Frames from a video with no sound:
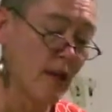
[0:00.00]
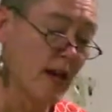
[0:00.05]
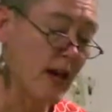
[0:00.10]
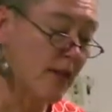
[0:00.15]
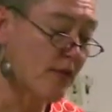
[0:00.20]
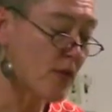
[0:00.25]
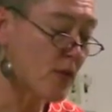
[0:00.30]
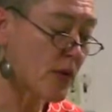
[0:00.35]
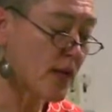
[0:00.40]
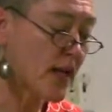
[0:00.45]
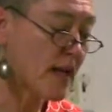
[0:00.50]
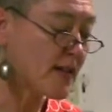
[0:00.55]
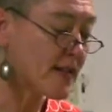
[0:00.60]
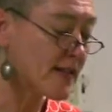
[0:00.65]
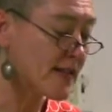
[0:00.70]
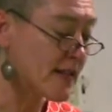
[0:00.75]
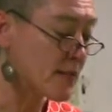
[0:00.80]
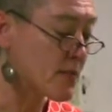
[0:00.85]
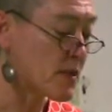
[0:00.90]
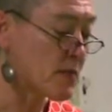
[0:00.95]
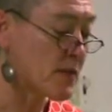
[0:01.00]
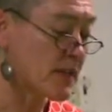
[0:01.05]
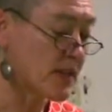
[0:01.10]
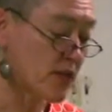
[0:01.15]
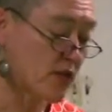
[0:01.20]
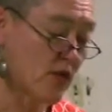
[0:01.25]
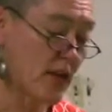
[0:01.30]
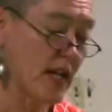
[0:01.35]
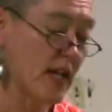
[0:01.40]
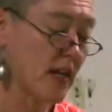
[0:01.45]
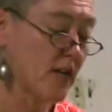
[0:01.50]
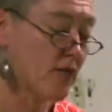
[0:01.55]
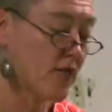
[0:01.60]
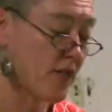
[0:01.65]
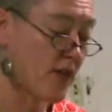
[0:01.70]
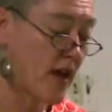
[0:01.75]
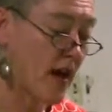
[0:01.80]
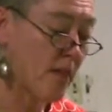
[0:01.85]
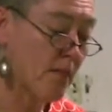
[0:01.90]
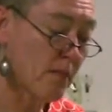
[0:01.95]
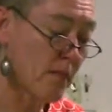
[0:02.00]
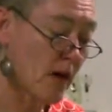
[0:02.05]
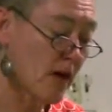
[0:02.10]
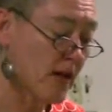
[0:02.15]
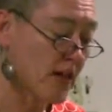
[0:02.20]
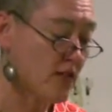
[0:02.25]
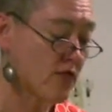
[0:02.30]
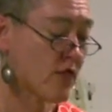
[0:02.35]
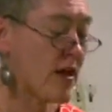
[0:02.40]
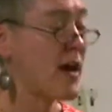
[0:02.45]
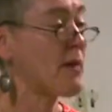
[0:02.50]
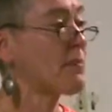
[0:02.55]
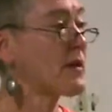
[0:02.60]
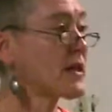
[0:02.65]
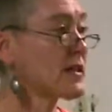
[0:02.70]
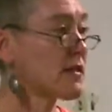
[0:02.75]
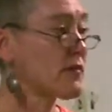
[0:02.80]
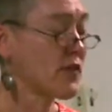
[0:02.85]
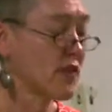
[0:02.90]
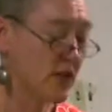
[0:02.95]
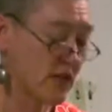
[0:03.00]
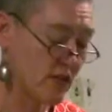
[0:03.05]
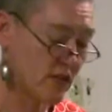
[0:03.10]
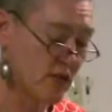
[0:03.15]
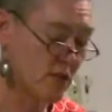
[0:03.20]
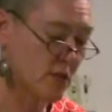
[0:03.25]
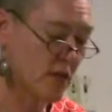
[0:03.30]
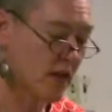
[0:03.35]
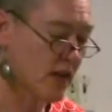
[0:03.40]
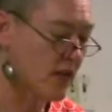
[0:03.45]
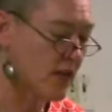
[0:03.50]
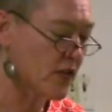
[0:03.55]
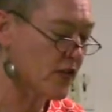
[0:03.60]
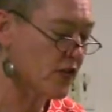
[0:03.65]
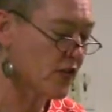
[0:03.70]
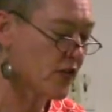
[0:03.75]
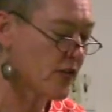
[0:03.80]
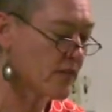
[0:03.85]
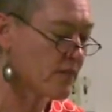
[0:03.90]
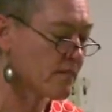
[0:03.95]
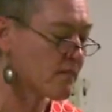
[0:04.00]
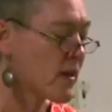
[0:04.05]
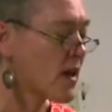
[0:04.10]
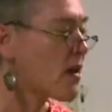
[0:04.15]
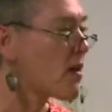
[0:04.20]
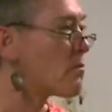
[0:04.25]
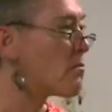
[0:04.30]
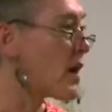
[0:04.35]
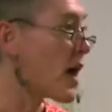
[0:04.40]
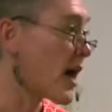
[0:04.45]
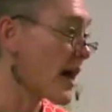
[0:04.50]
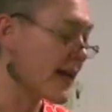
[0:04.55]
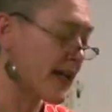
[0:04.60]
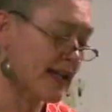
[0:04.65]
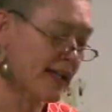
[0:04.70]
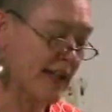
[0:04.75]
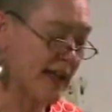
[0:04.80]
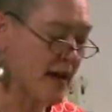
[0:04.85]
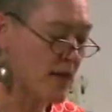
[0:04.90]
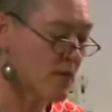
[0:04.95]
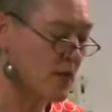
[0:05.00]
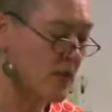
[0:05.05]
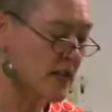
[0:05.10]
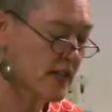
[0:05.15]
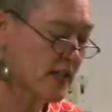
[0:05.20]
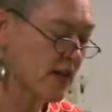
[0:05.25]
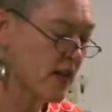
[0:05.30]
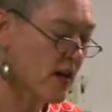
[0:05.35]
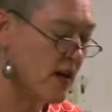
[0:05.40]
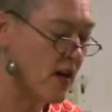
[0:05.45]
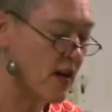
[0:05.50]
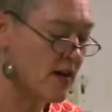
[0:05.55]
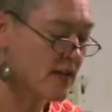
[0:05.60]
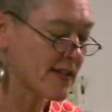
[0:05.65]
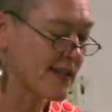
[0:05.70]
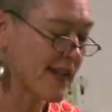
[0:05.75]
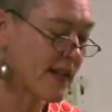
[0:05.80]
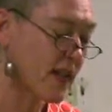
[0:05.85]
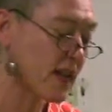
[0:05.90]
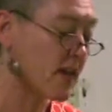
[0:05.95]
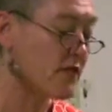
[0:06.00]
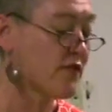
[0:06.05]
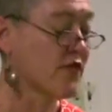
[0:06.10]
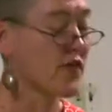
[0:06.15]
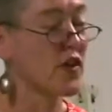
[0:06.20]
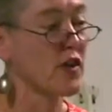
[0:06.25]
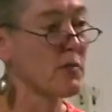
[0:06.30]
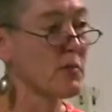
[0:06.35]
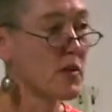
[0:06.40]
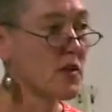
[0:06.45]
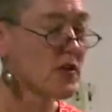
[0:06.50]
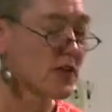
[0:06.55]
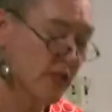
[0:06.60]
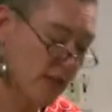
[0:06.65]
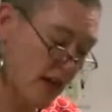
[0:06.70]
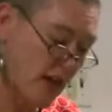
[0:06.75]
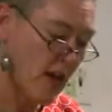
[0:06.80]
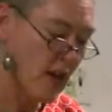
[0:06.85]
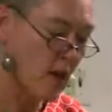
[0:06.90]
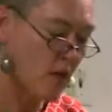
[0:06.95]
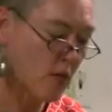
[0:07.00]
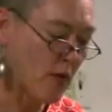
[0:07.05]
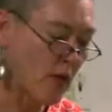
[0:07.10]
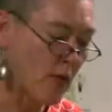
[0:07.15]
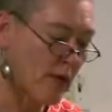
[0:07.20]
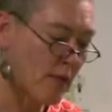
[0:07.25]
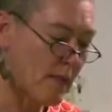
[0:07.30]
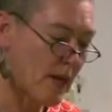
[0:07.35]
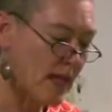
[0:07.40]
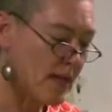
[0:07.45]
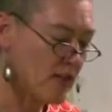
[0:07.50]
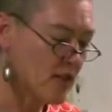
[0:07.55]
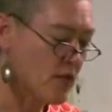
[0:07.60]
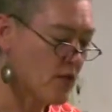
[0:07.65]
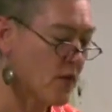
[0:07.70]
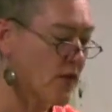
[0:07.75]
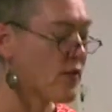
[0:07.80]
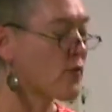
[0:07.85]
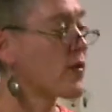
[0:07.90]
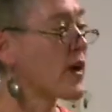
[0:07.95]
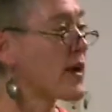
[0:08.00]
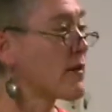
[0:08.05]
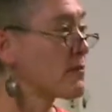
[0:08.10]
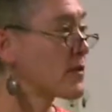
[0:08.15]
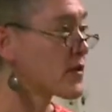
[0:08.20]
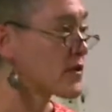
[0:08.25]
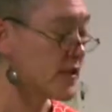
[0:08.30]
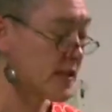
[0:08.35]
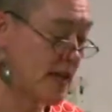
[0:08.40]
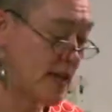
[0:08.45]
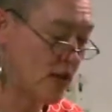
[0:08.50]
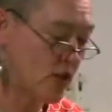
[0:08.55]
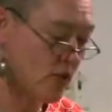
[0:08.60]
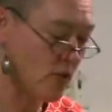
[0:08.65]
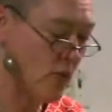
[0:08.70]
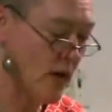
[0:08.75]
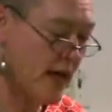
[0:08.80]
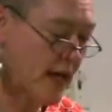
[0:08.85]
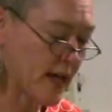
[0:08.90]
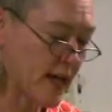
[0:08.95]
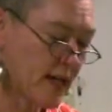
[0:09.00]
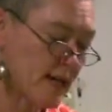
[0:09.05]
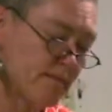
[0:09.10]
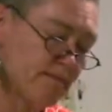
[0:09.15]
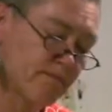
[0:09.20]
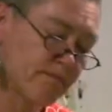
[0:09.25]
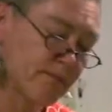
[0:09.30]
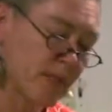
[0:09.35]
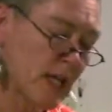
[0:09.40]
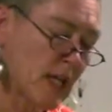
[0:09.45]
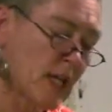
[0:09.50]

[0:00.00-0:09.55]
Everyone else seemed to be straining for the upmarket trappings of consumer culture, buying glamorous cars like convertibles, while we made do with a Rambler station wagon,